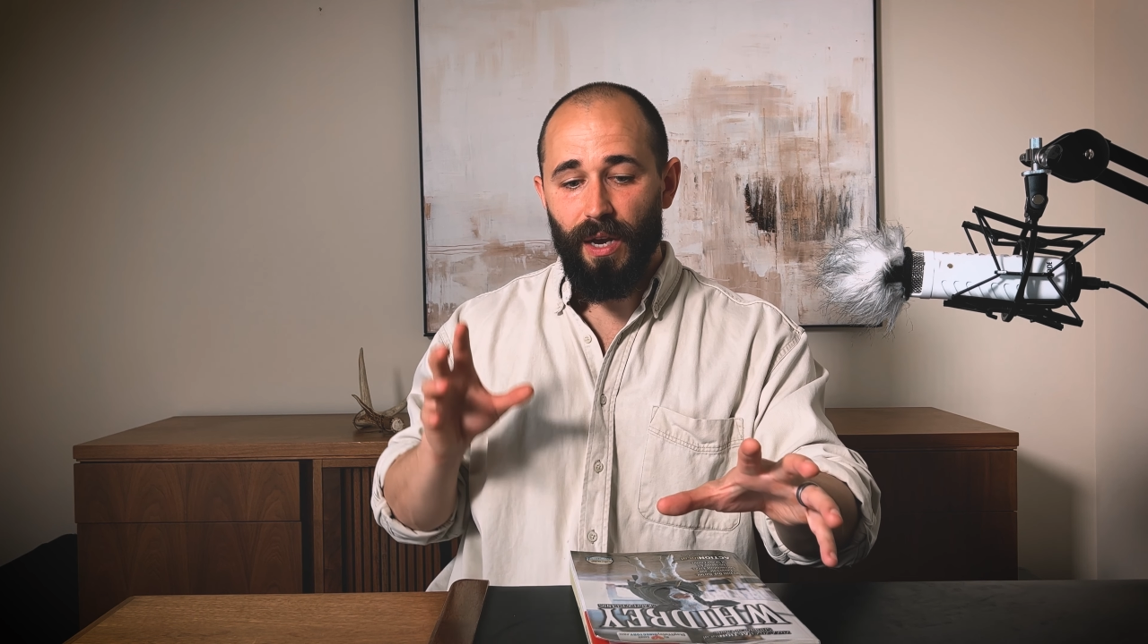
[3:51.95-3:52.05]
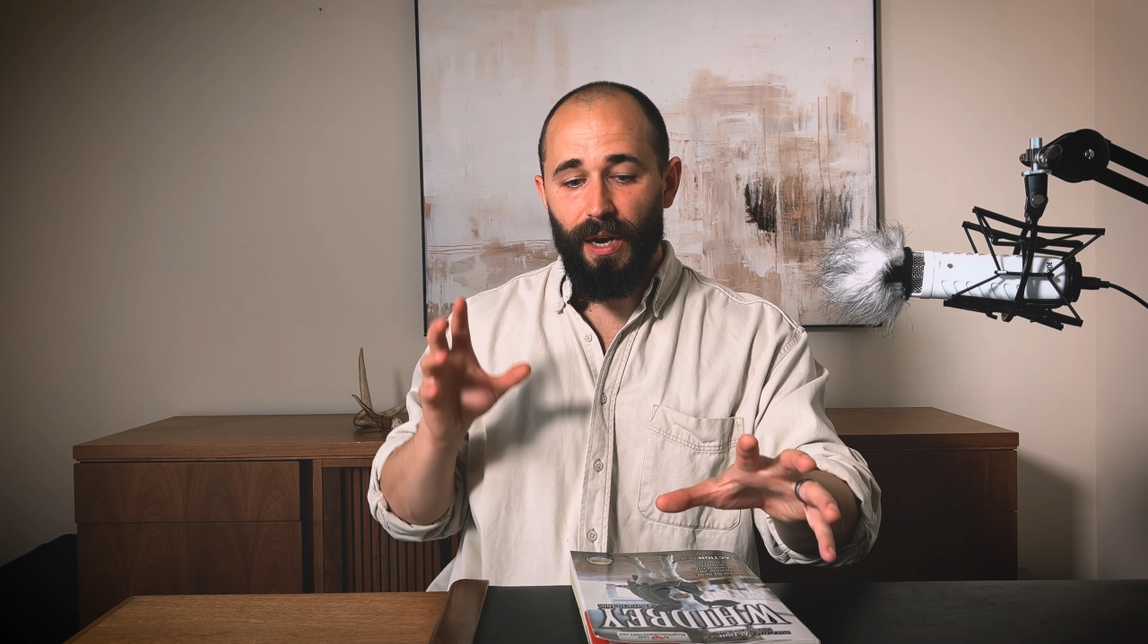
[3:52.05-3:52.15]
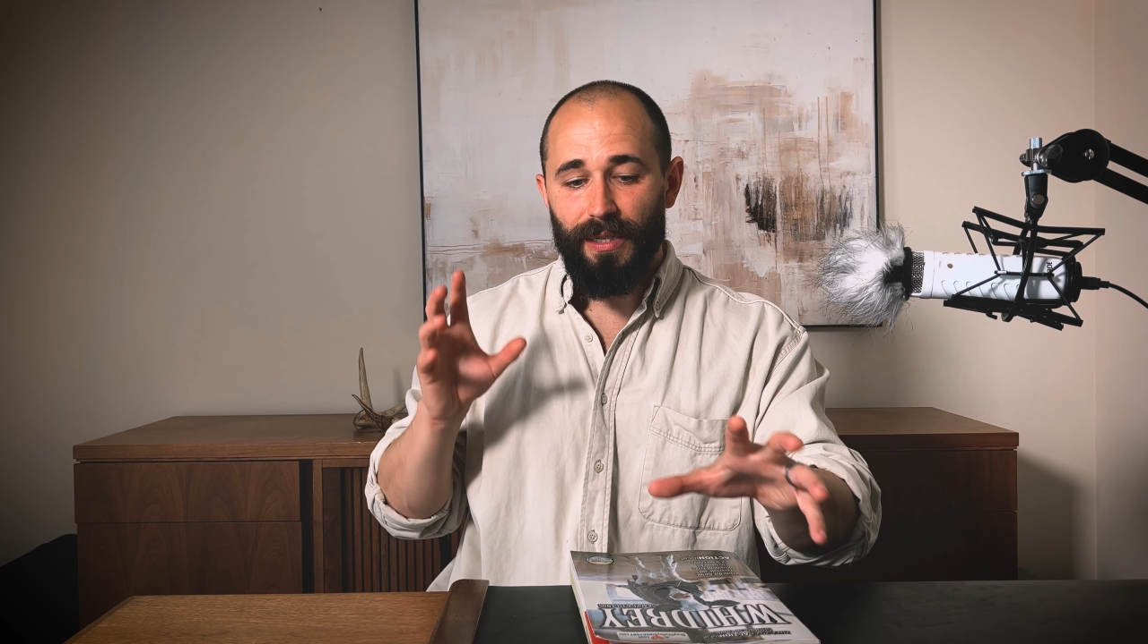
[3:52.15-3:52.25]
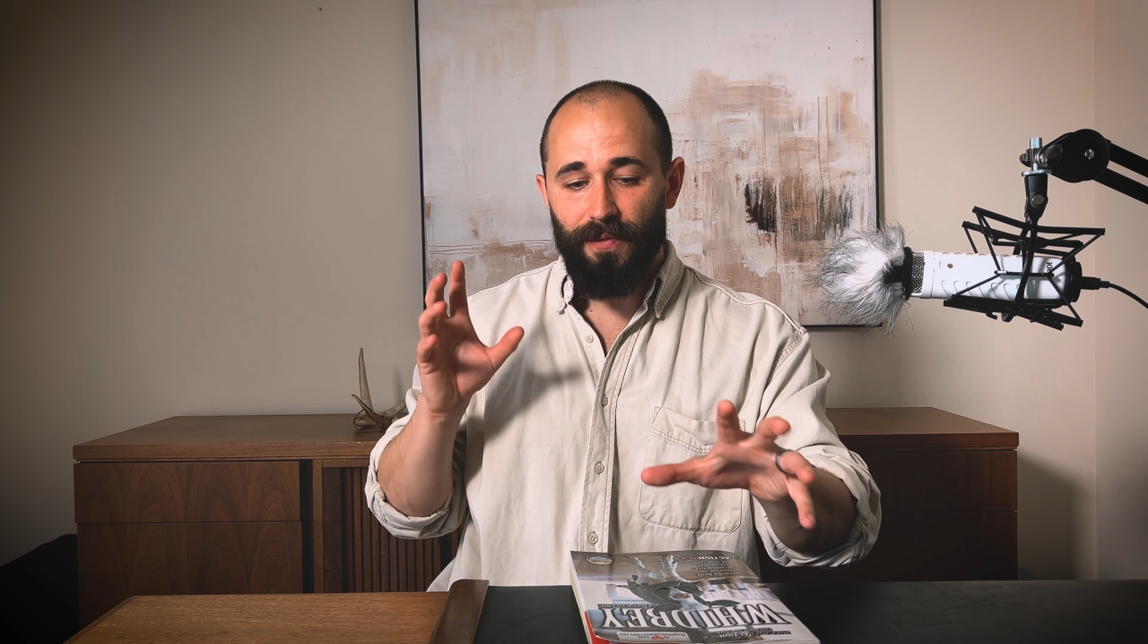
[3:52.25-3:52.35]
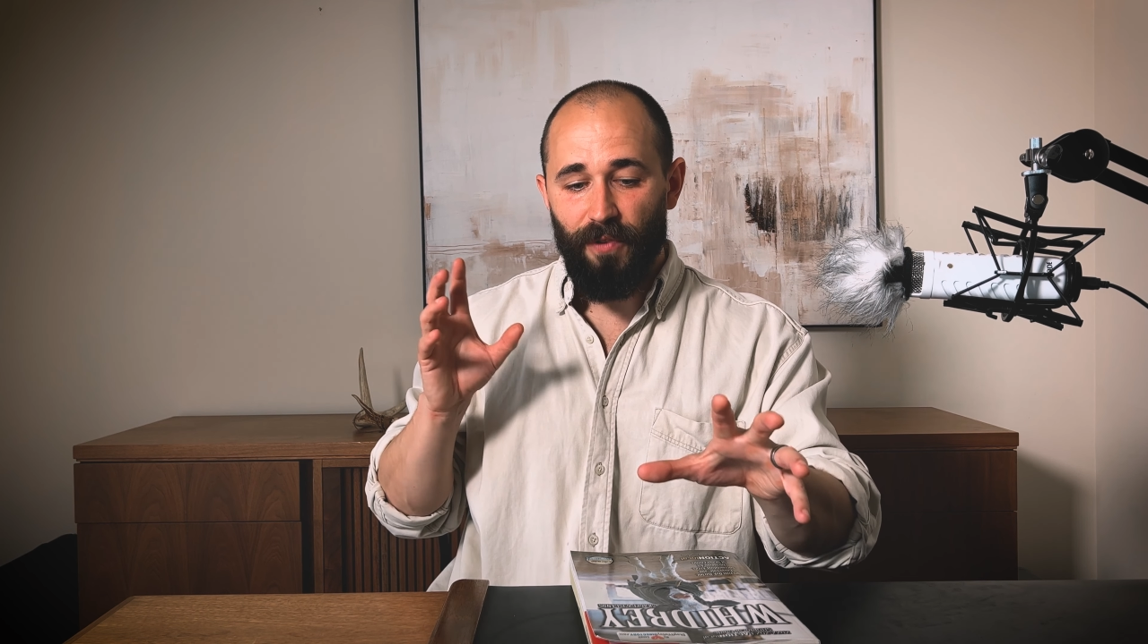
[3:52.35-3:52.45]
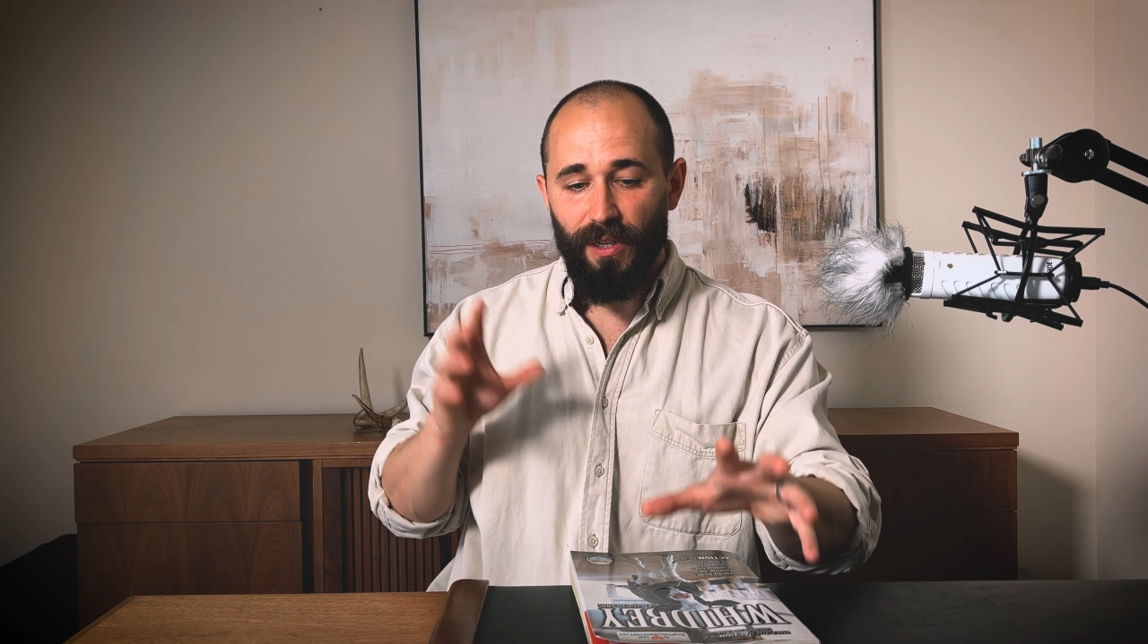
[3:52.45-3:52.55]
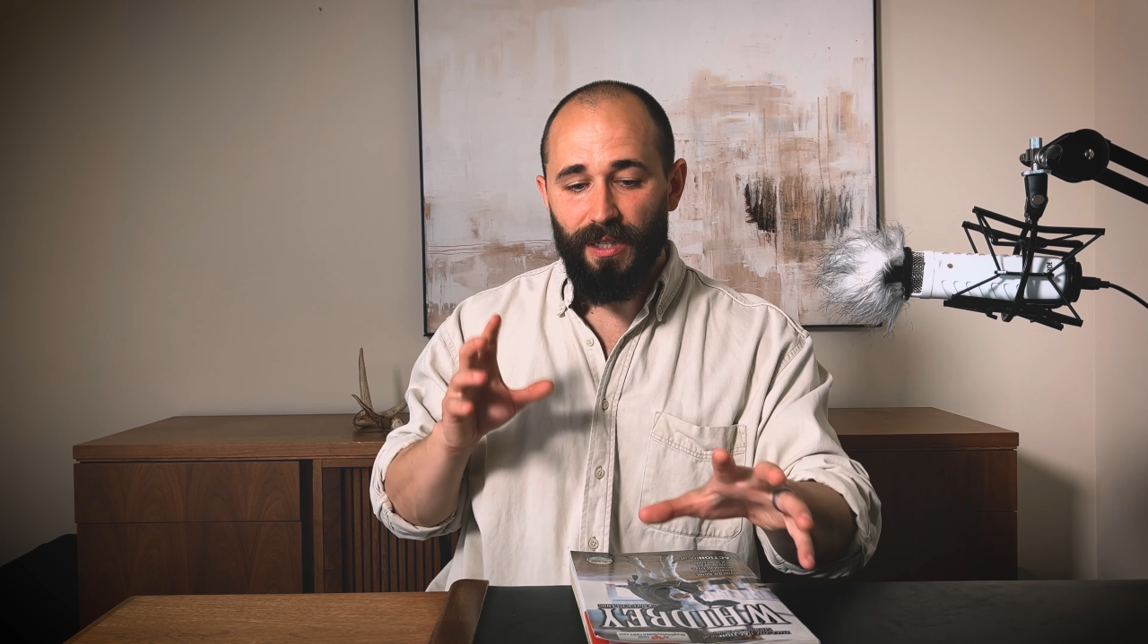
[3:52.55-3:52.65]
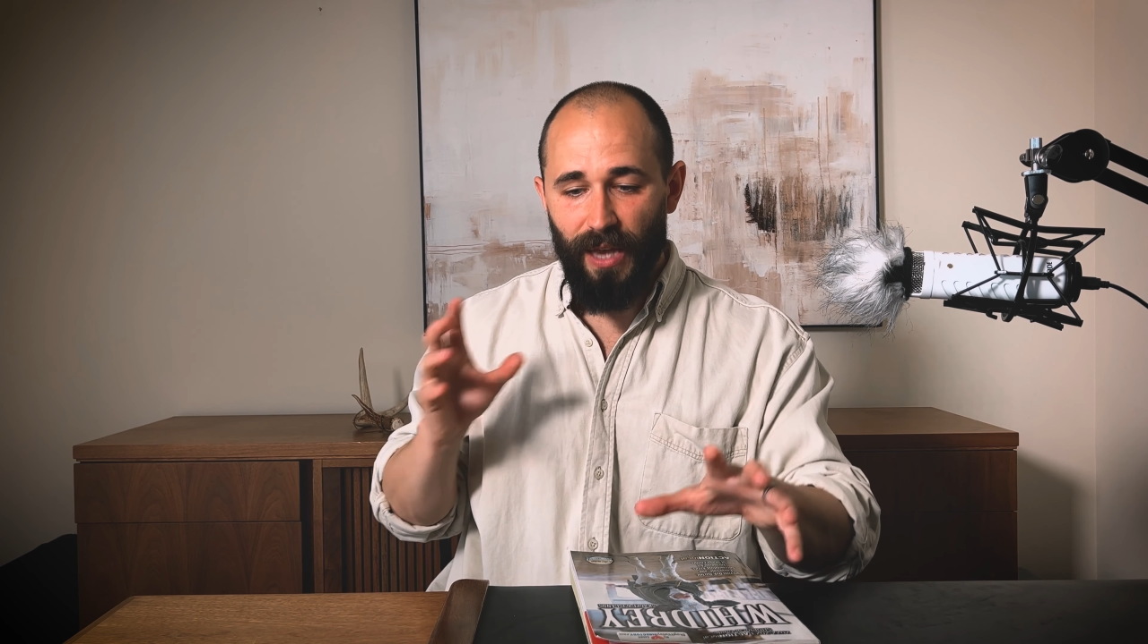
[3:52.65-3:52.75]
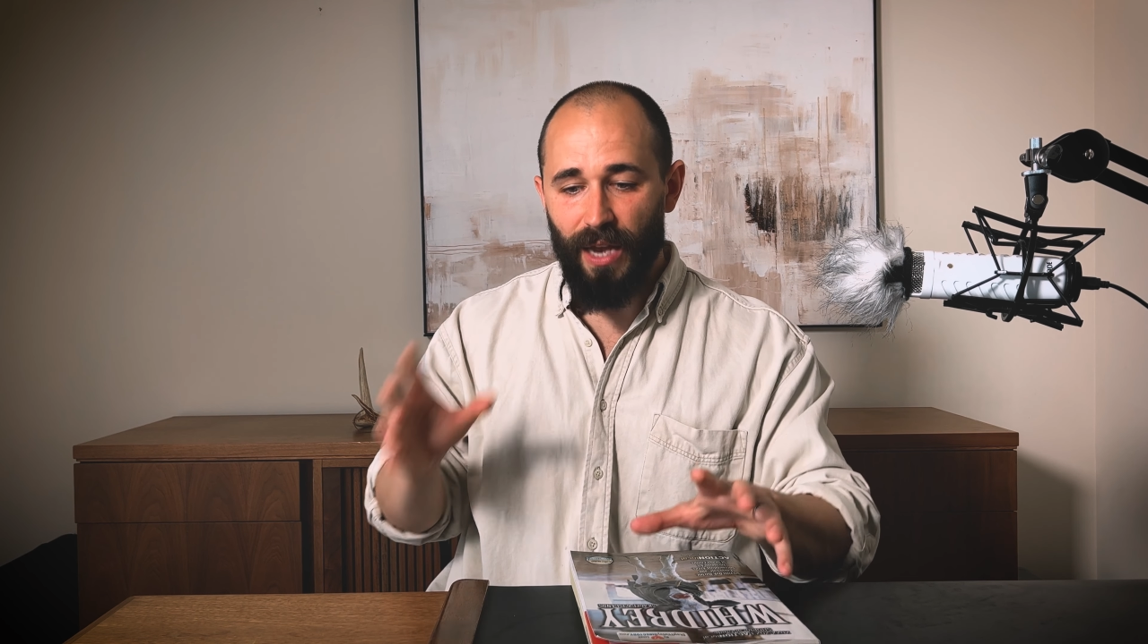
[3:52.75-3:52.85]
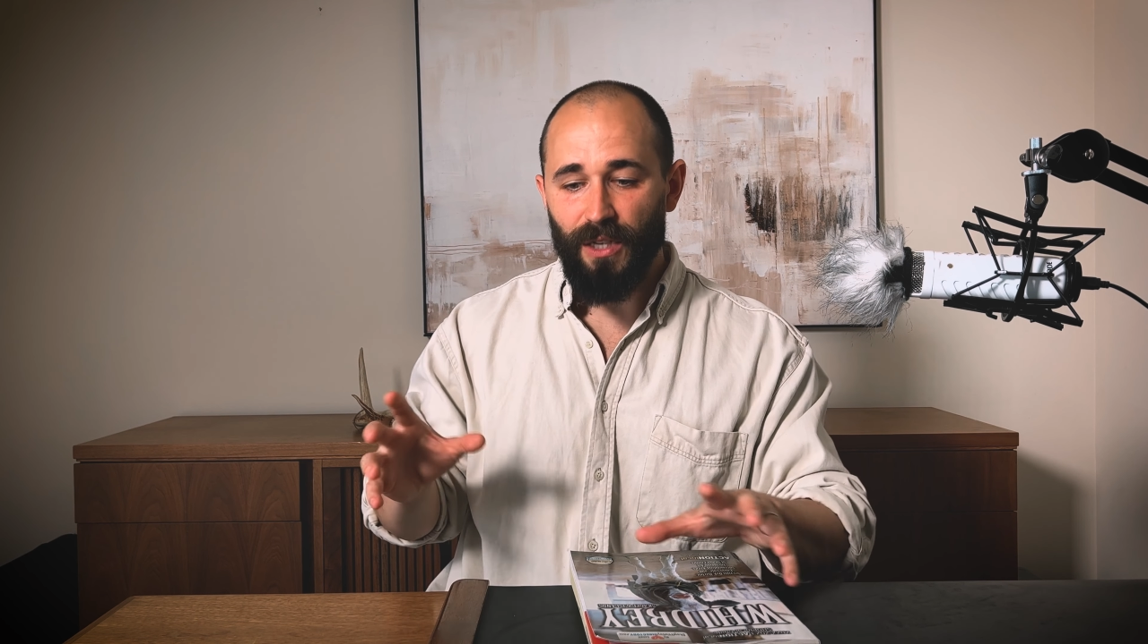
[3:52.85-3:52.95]
a very
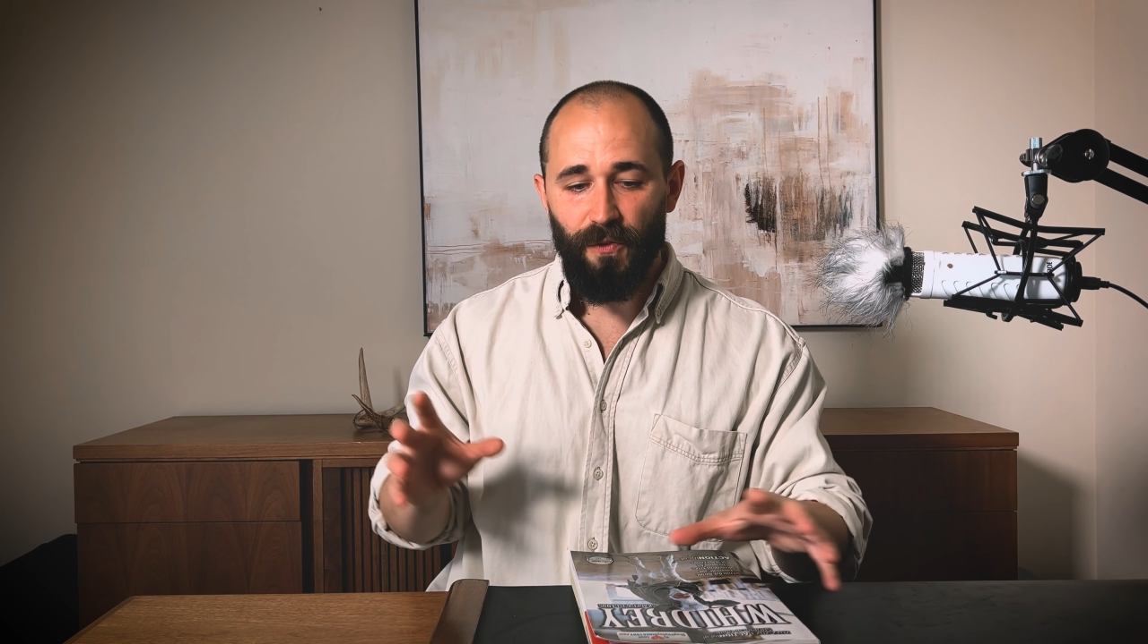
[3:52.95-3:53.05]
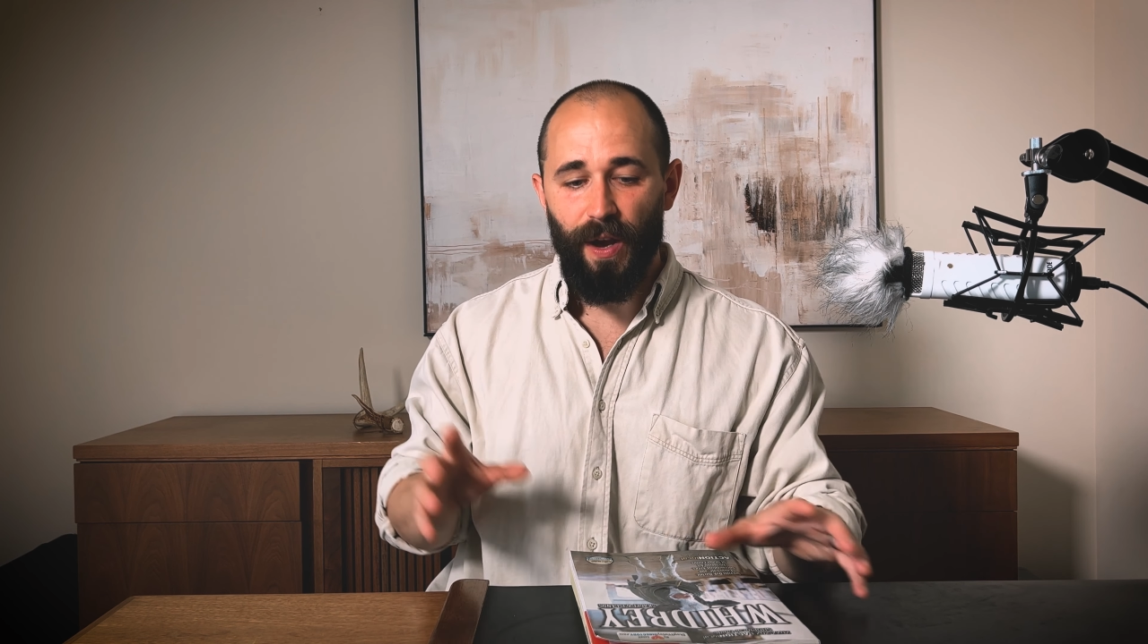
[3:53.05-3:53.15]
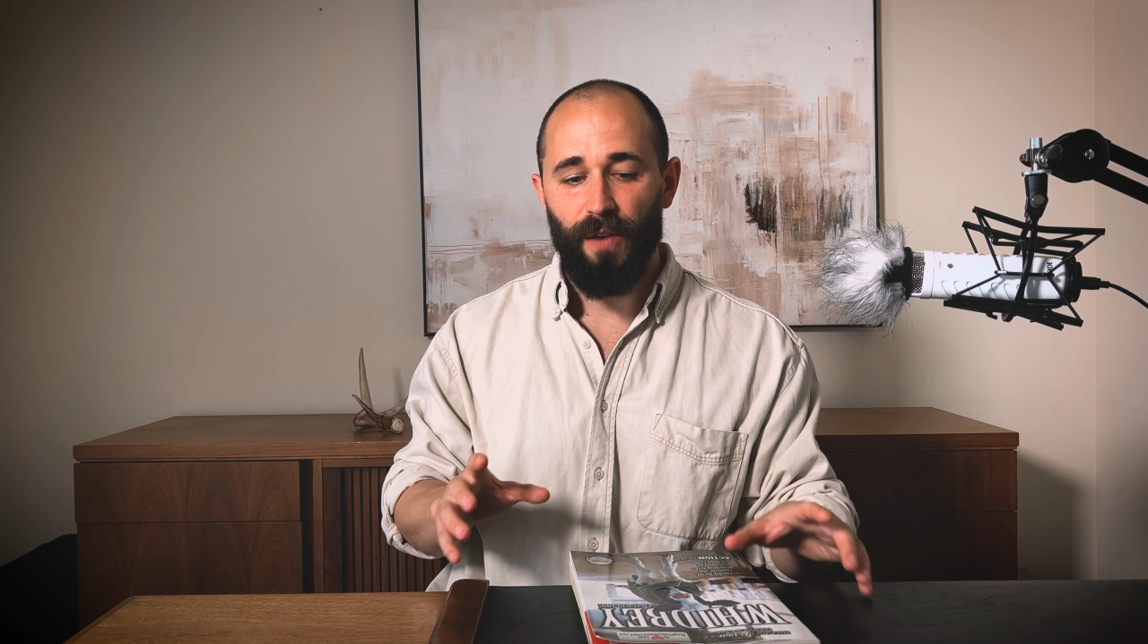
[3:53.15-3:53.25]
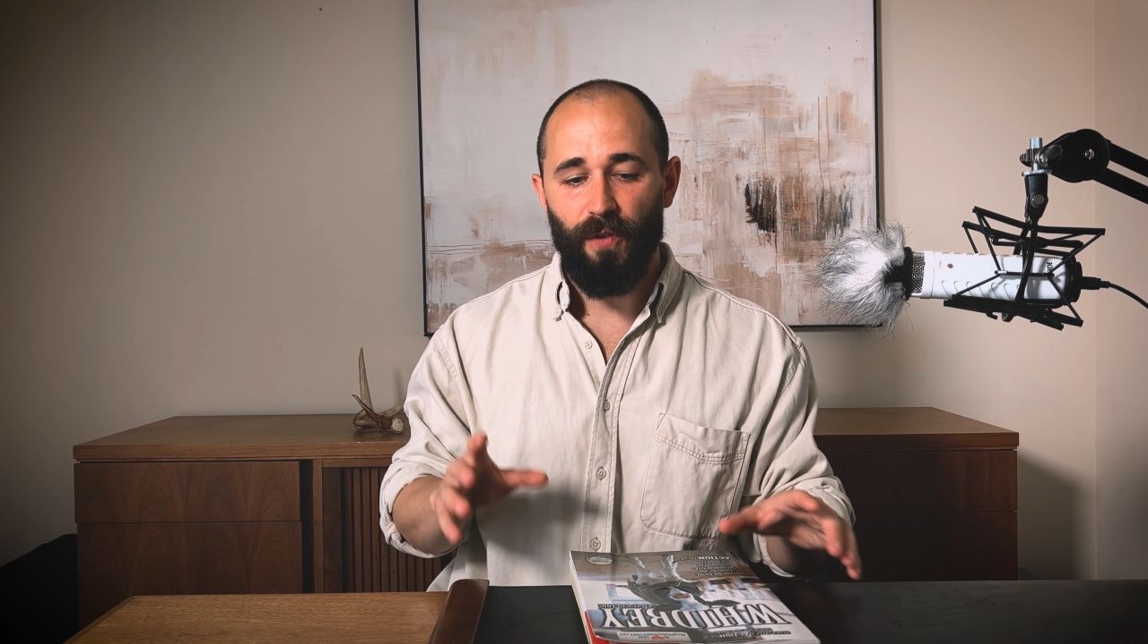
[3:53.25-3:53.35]
satisfying,